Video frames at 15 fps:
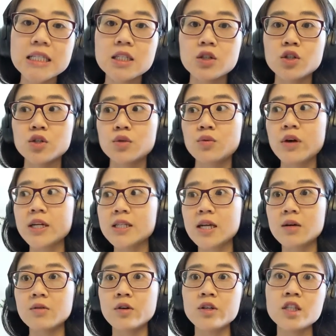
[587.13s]
Did you write
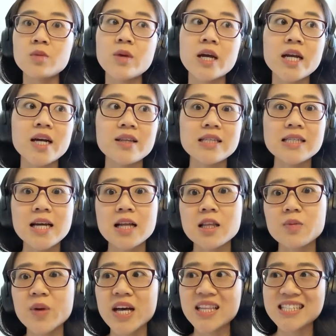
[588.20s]
down notes about how this
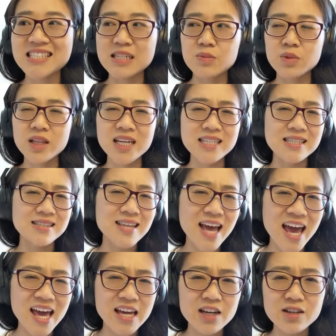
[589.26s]
color palette symbolizes
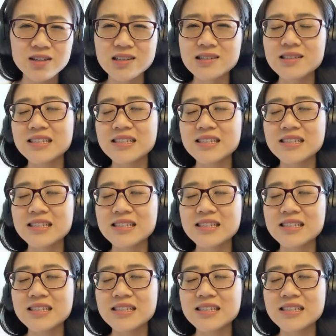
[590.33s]
anger?